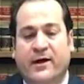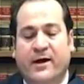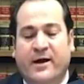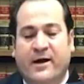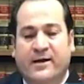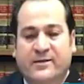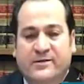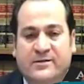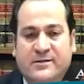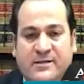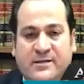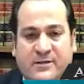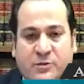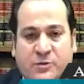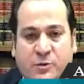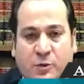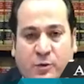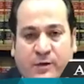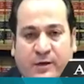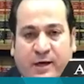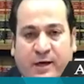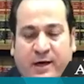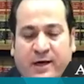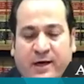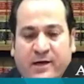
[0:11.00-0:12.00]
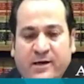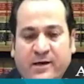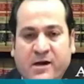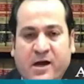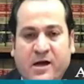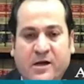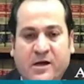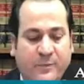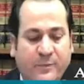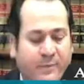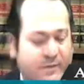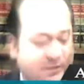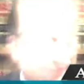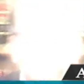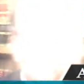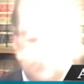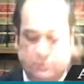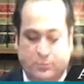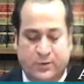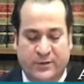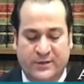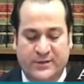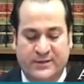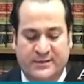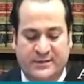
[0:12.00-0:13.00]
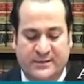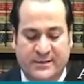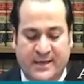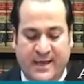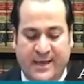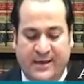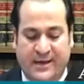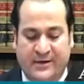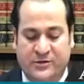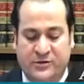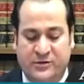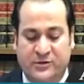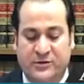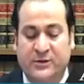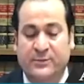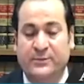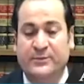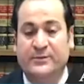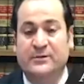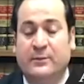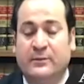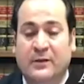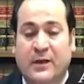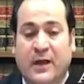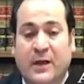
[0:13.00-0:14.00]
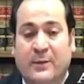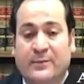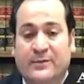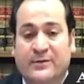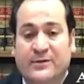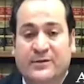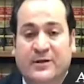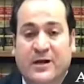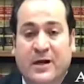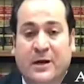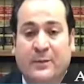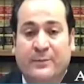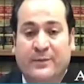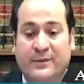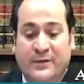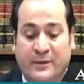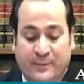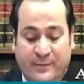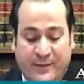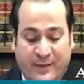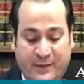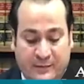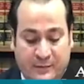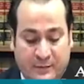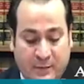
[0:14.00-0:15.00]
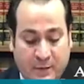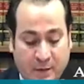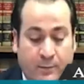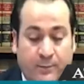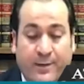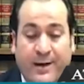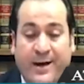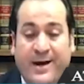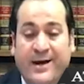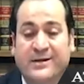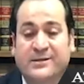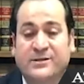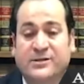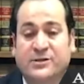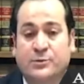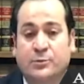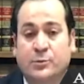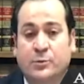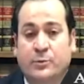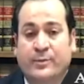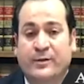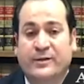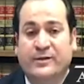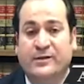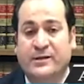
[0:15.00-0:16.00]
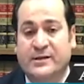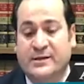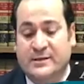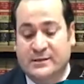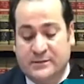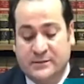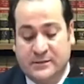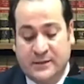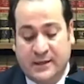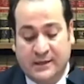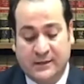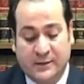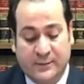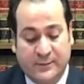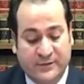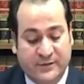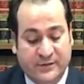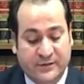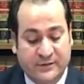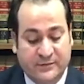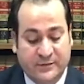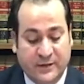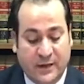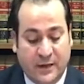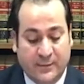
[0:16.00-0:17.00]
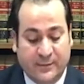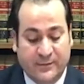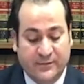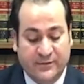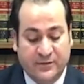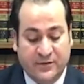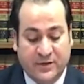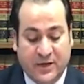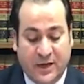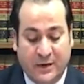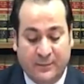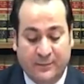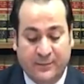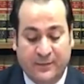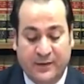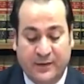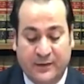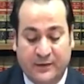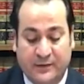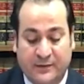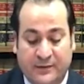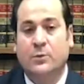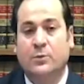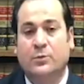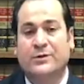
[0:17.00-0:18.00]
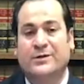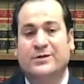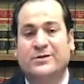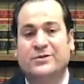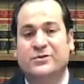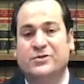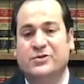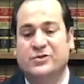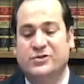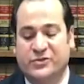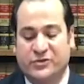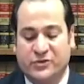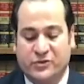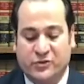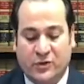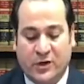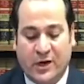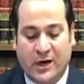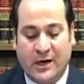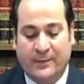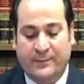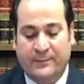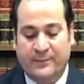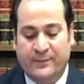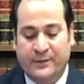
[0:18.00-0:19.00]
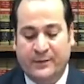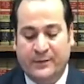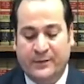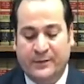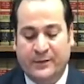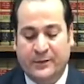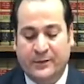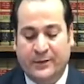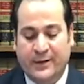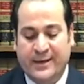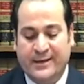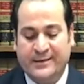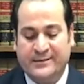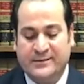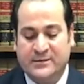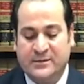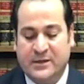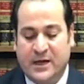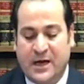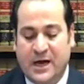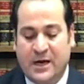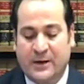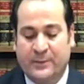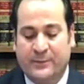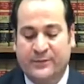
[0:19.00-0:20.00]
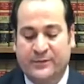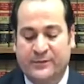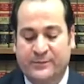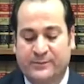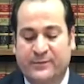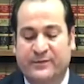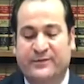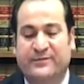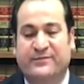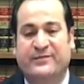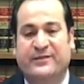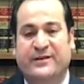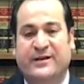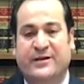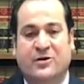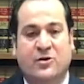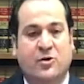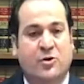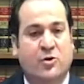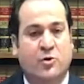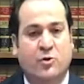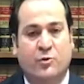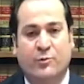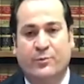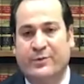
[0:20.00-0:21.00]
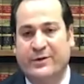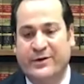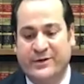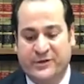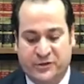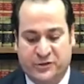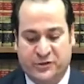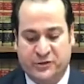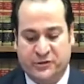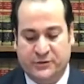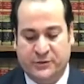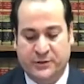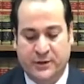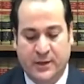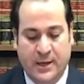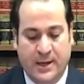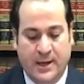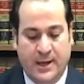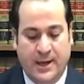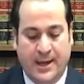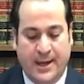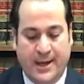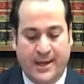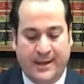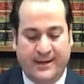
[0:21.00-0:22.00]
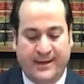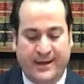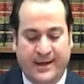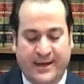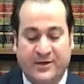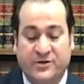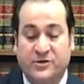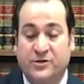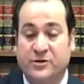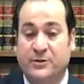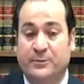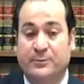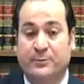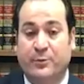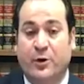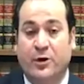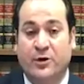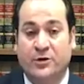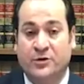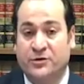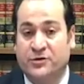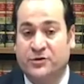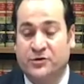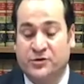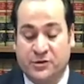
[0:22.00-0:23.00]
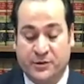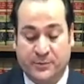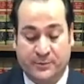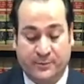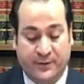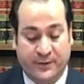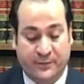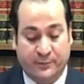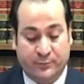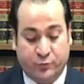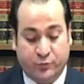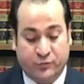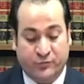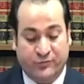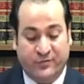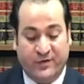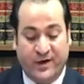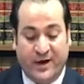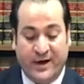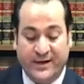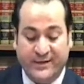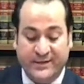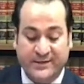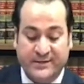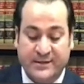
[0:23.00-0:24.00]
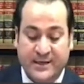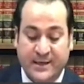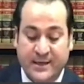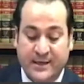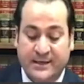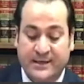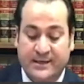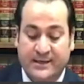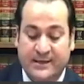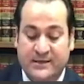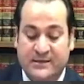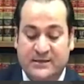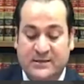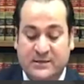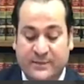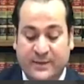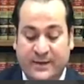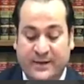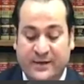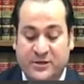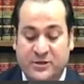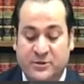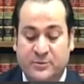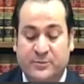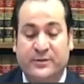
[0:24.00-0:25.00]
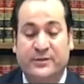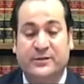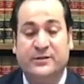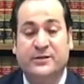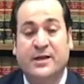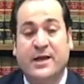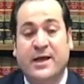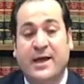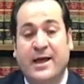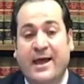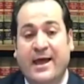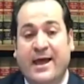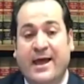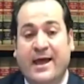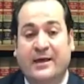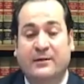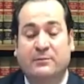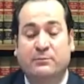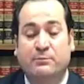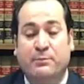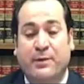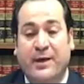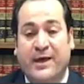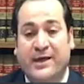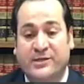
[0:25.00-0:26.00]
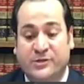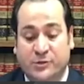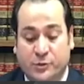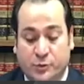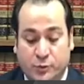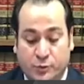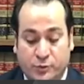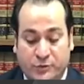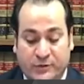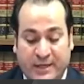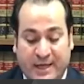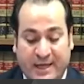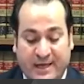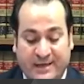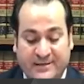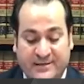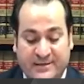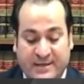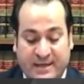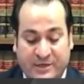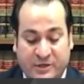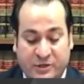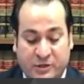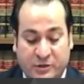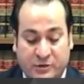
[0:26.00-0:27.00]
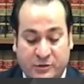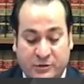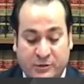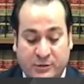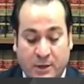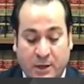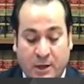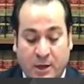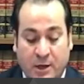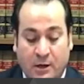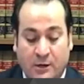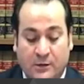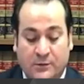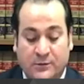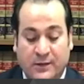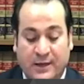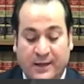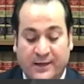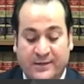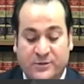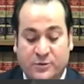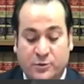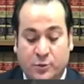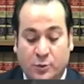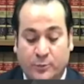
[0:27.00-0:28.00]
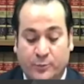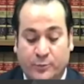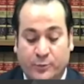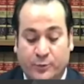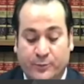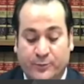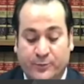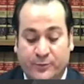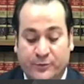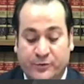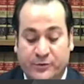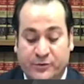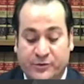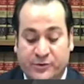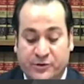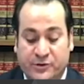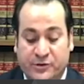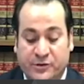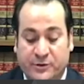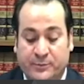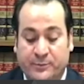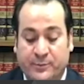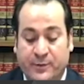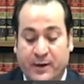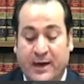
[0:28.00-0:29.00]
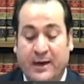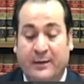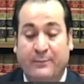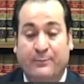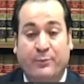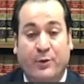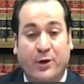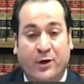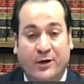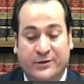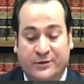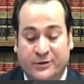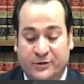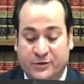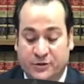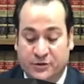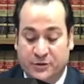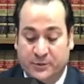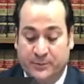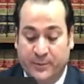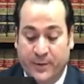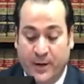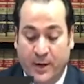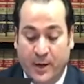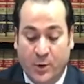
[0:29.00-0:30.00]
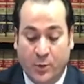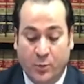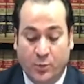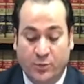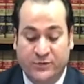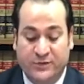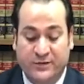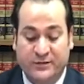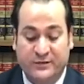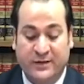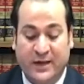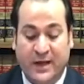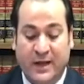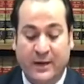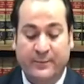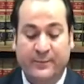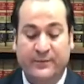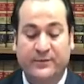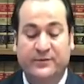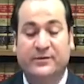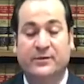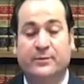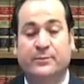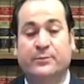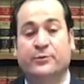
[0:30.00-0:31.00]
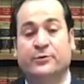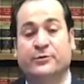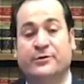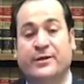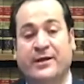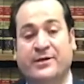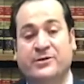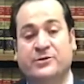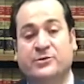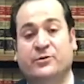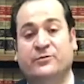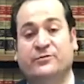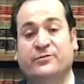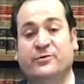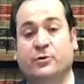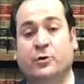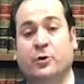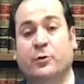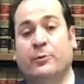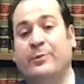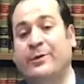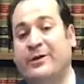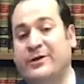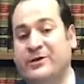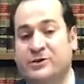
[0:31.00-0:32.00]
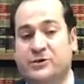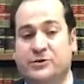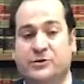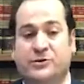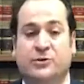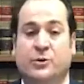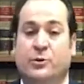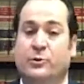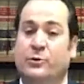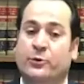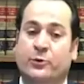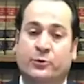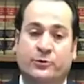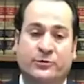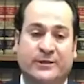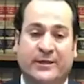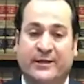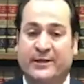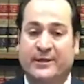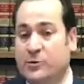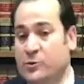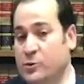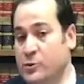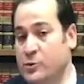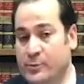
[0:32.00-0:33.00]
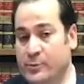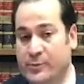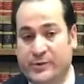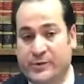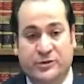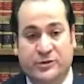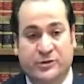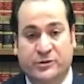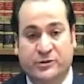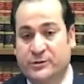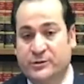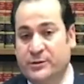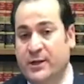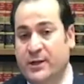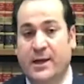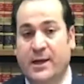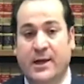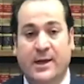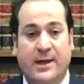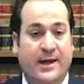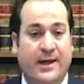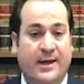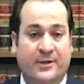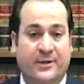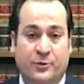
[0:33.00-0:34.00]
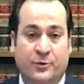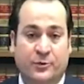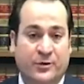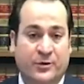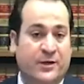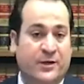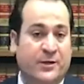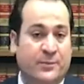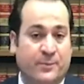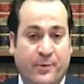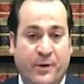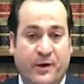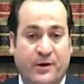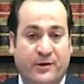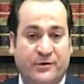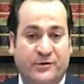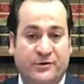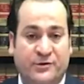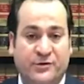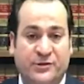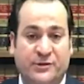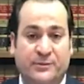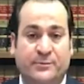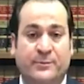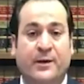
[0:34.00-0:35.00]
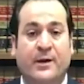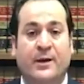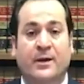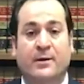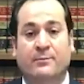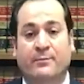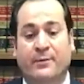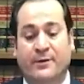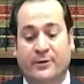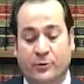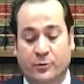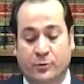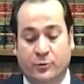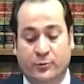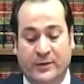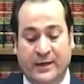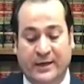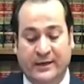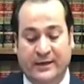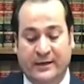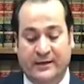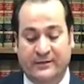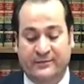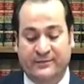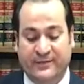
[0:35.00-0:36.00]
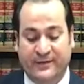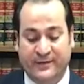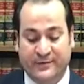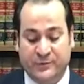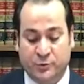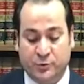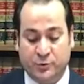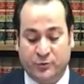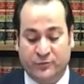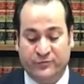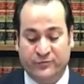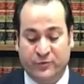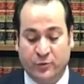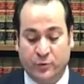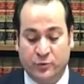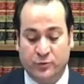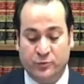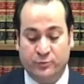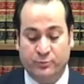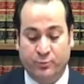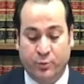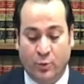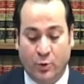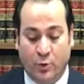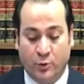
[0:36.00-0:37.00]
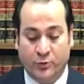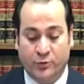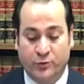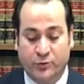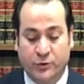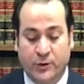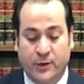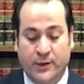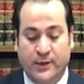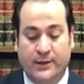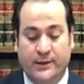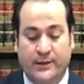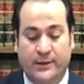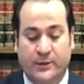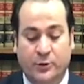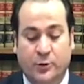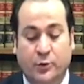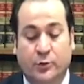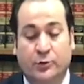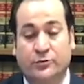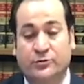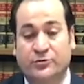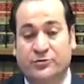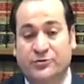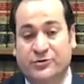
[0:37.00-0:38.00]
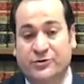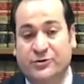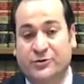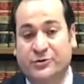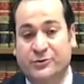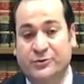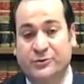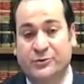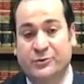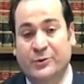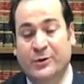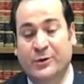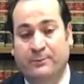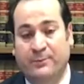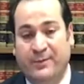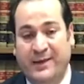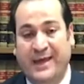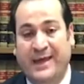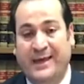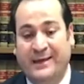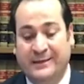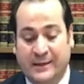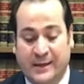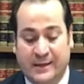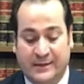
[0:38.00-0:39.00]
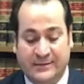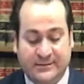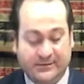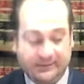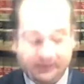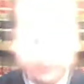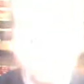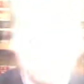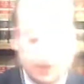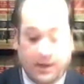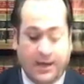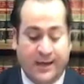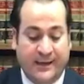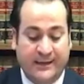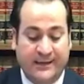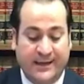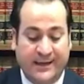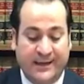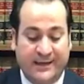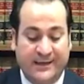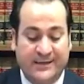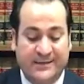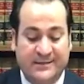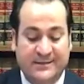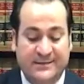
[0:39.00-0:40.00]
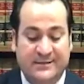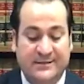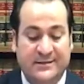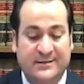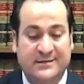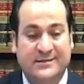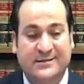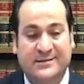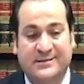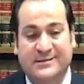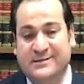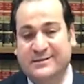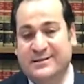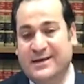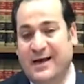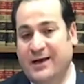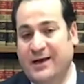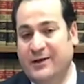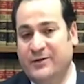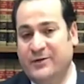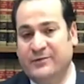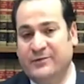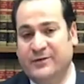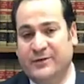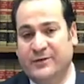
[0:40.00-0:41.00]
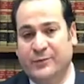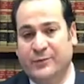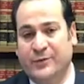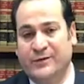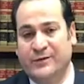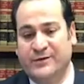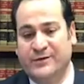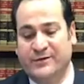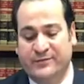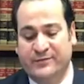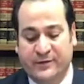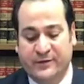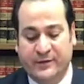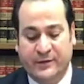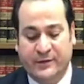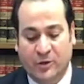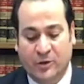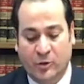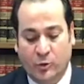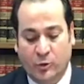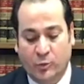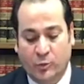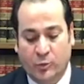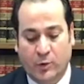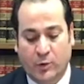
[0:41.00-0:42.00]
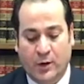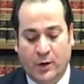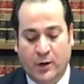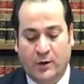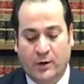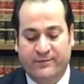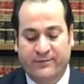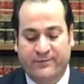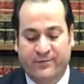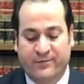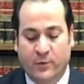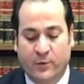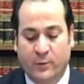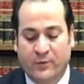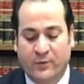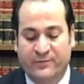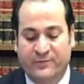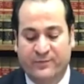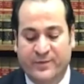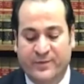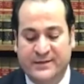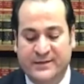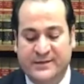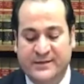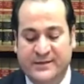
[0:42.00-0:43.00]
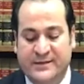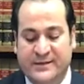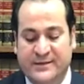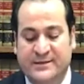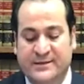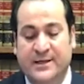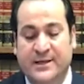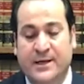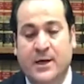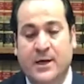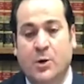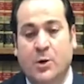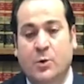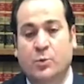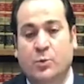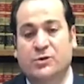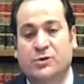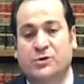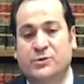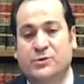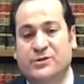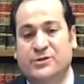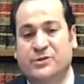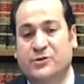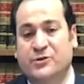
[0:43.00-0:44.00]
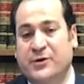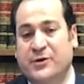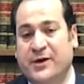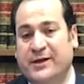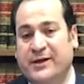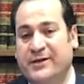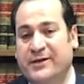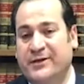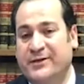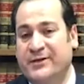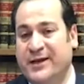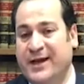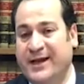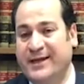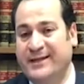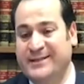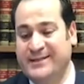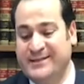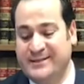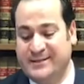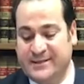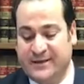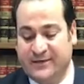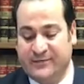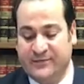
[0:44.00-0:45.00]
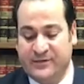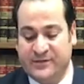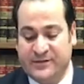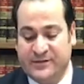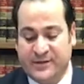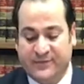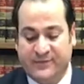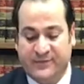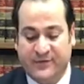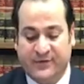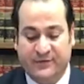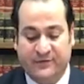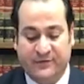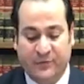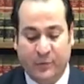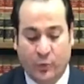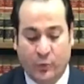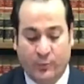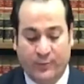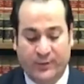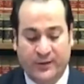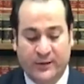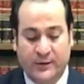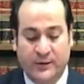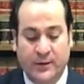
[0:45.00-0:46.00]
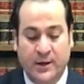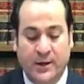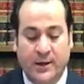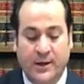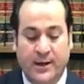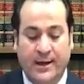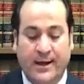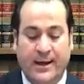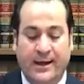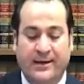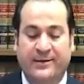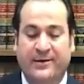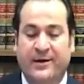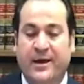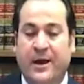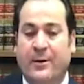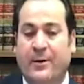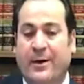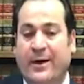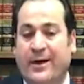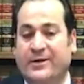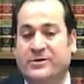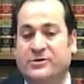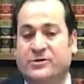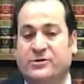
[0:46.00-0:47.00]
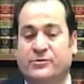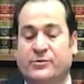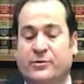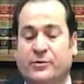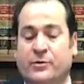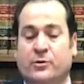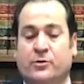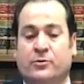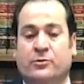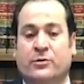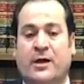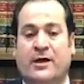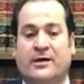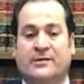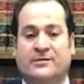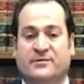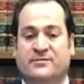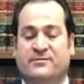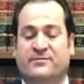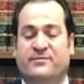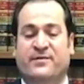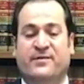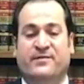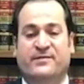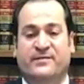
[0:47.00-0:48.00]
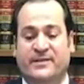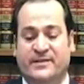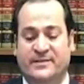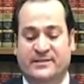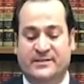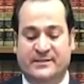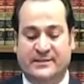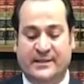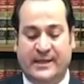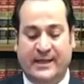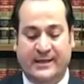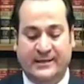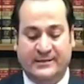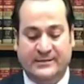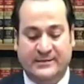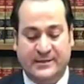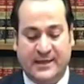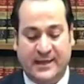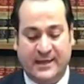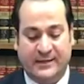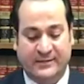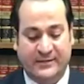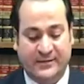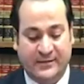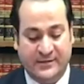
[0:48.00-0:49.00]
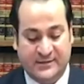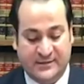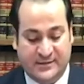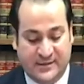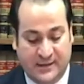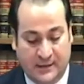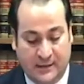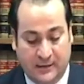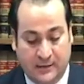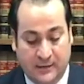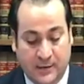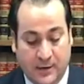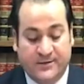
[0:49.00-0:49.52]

Hi, this is Attorney Ayhan Ogmen. What does the actual limited liability company mean? My answer will be this. A limited liability company, we can describe, you know, as hybrid between a corporation and actually partnership. It provides easy management and pass-through taxation like sole proprietorship and partnership with the liability protection of the corporation. So you're not a corporation and you're not a partnership, but you get advantage of those boards in order to be LLC. And this is kind of like relatively new form of business, which was created in 1977 in Wyoming and now actually recognized in 50 states and DC.